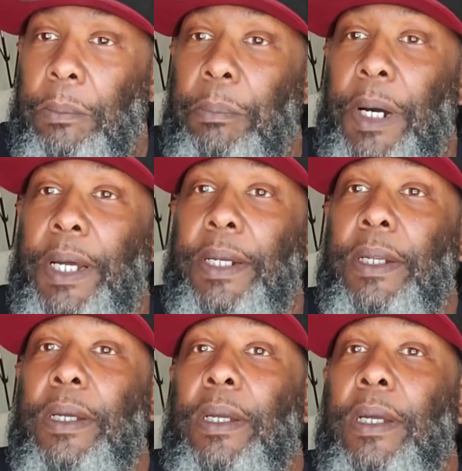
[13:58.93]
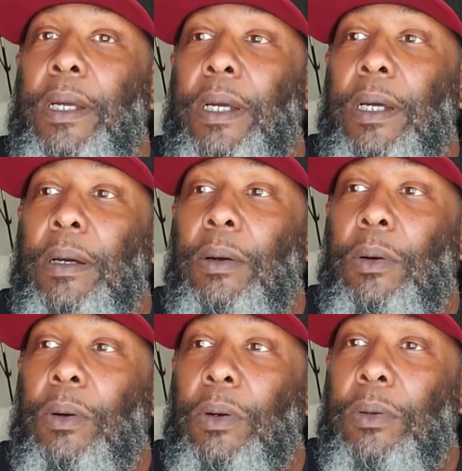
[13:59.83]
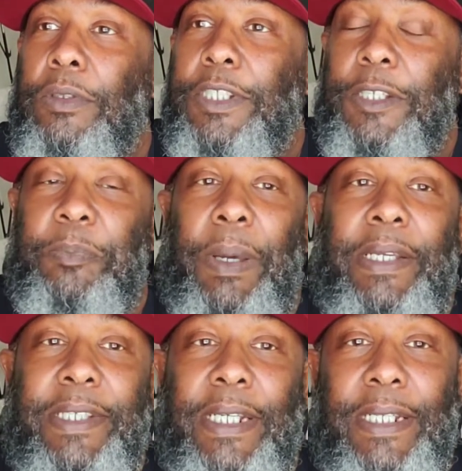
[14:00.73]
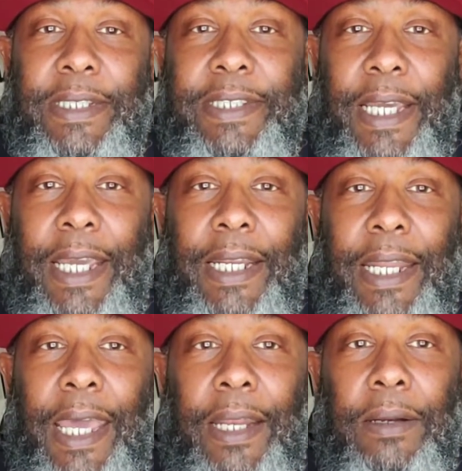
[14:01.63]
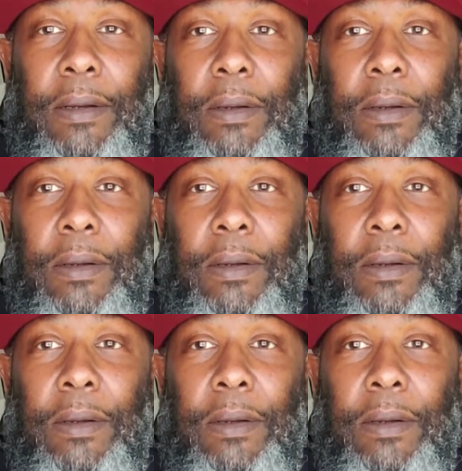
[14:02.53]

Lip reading: But just basically saying that